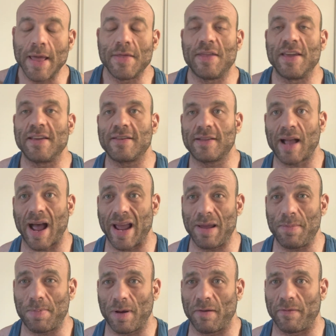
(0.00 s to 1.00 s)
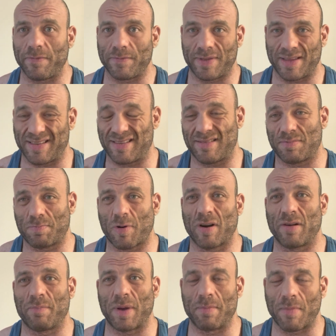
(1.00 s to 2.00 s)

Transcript: This is part of my